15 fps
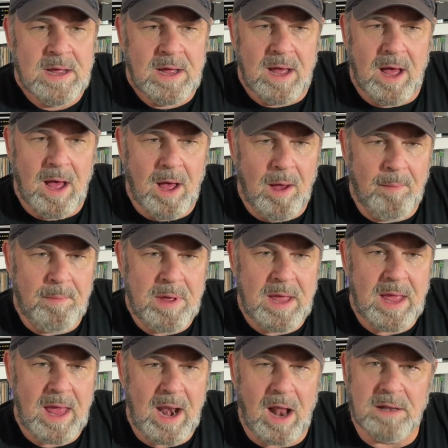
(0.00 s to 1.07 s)
Um,
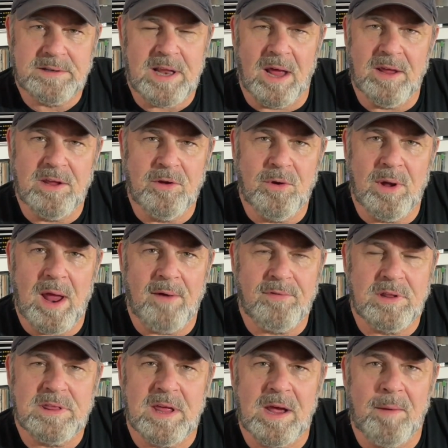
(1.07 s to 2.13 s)
and I'll tell you
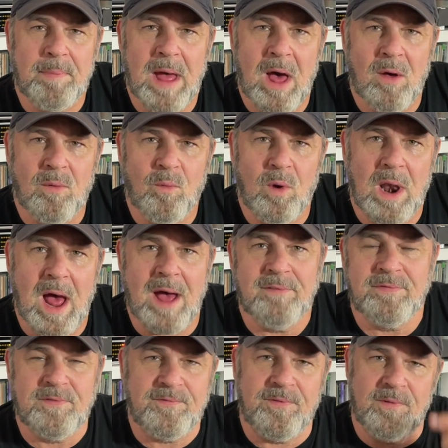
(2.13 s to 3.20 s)
everything about what
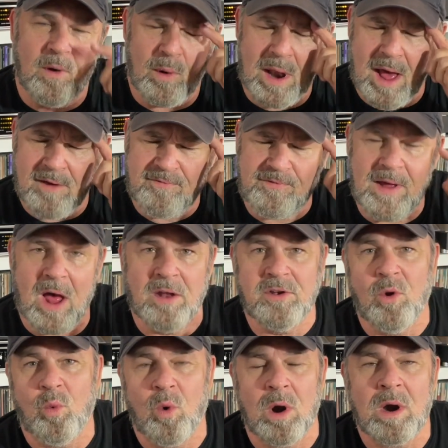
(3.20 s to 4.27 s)
I've, what I've found
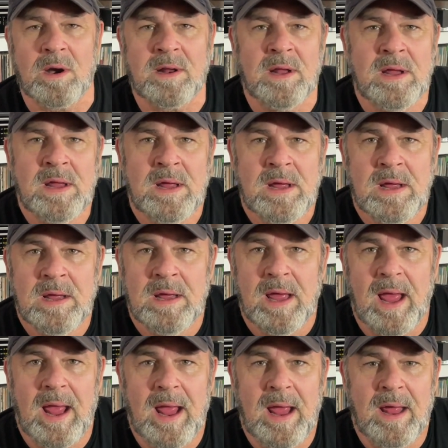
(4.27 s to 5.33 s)
to work
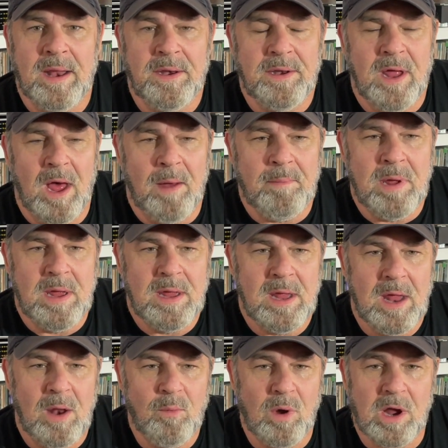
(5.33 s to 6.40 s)
and, um,
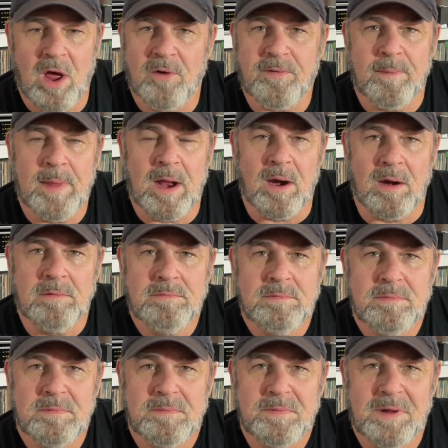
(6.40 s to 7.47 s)
and we'll go from there.
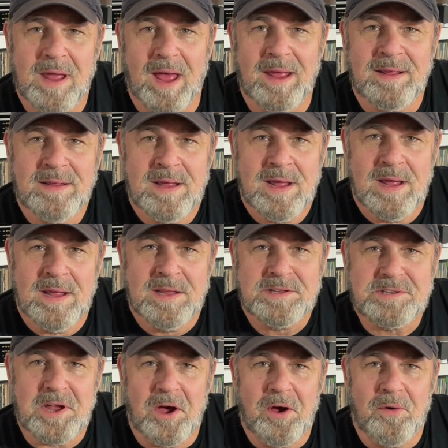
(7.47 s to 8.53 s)
Okay.
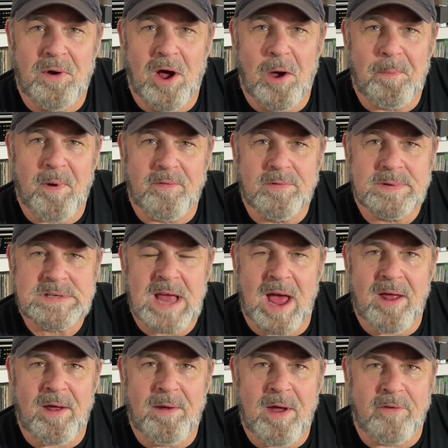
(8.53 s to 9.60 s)
So hope everybody's,
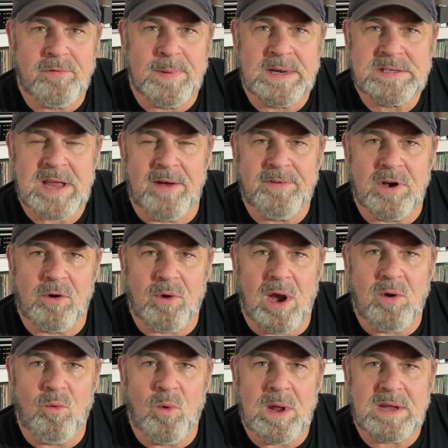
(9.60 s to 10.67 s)
ha everybody's having a
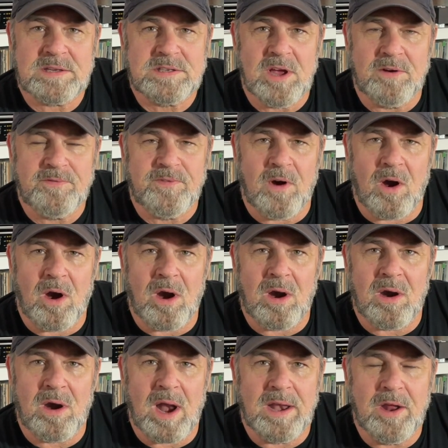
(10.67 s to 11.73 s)
great week so
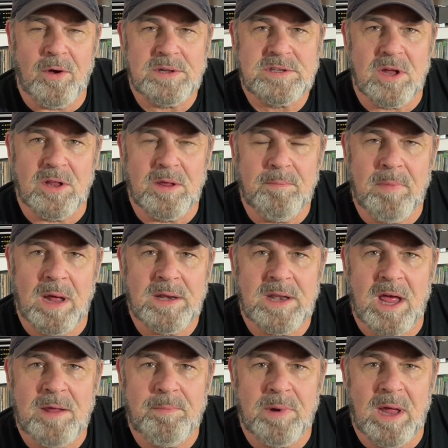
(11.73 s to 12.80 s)
far. I know it's only
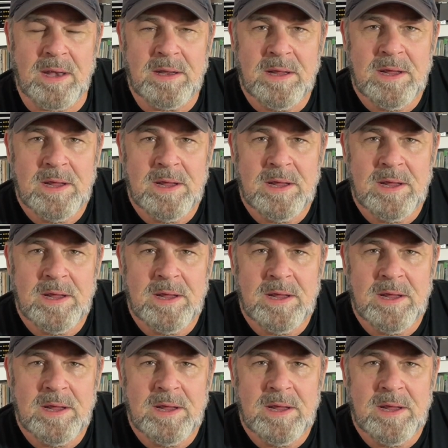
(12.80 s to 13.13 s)
Monday, but